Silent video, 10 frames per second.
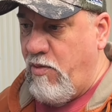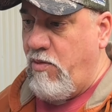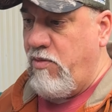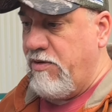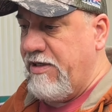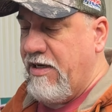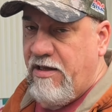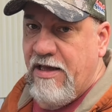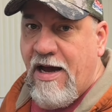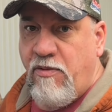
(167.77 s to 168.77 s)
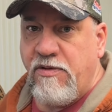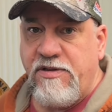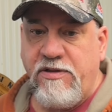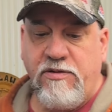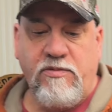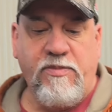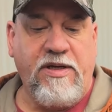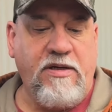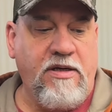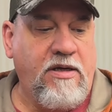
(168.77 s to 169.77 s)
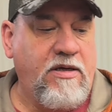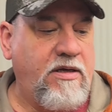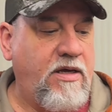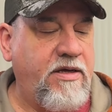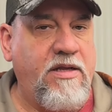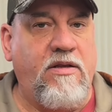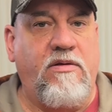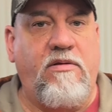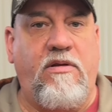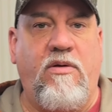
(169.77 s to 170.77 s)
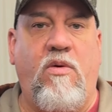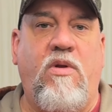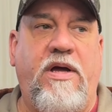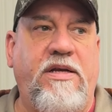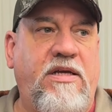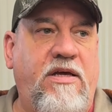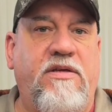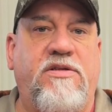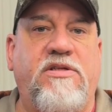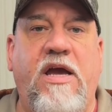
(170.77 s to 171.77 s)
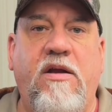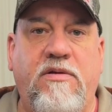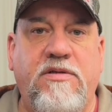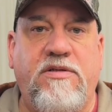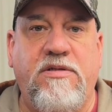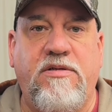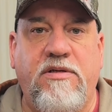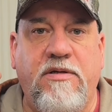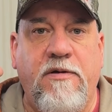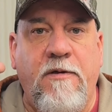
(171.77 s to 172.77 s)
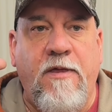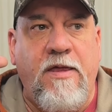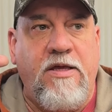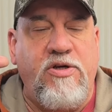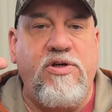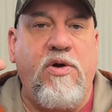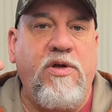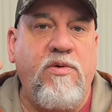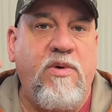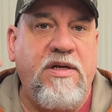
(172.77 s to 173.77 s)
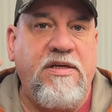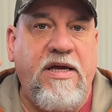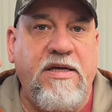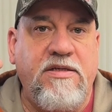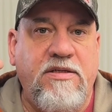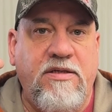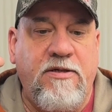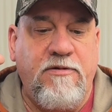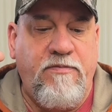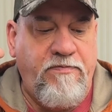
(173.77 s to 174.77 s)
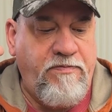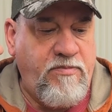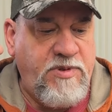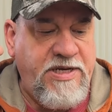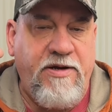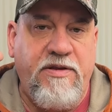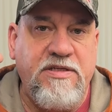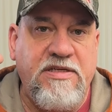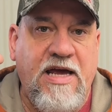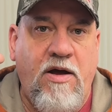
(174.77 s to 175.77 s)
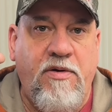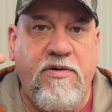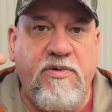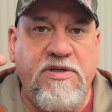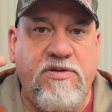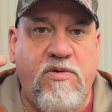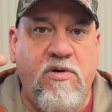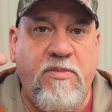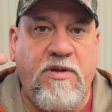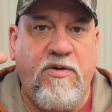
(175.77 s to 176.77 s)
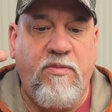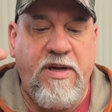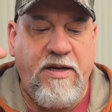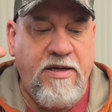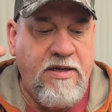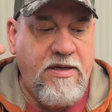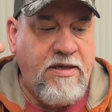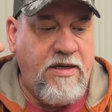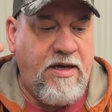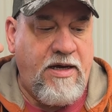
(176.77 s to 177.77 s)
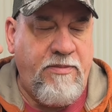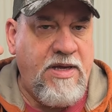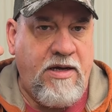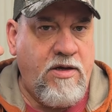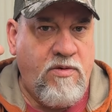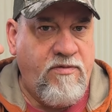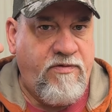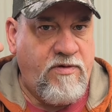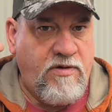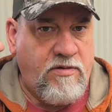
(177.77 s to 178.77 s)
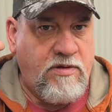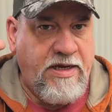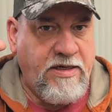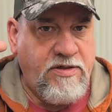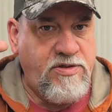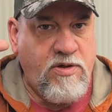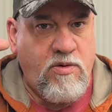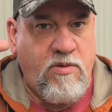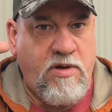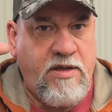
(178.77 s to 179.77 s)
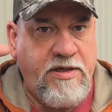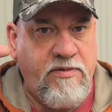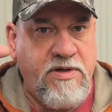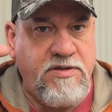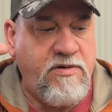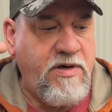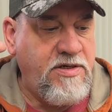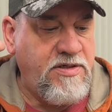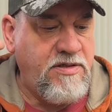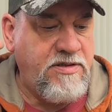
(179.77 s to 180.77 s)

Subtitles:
we'll dig into that one too. But again, the whole idea of this channel is just to show you what it takes to tear these down and restore them a little bit. I'm not going for like show quality restorations.